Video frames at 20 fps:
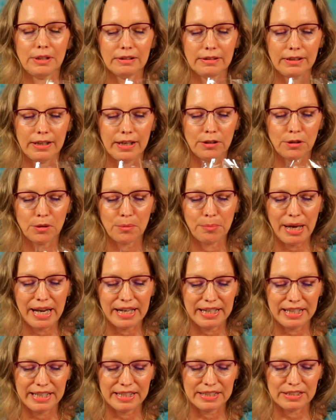little
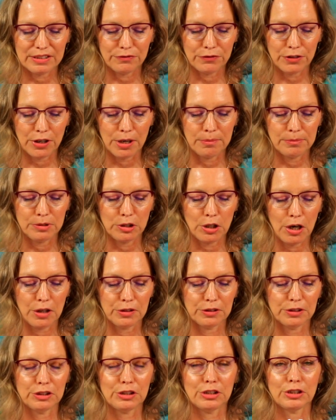bunnies from
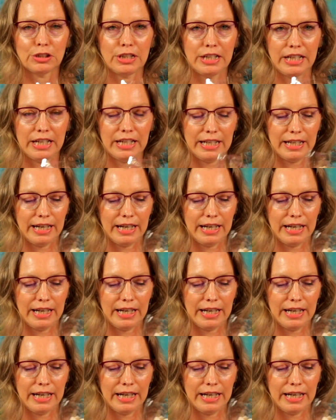Dollar Tree,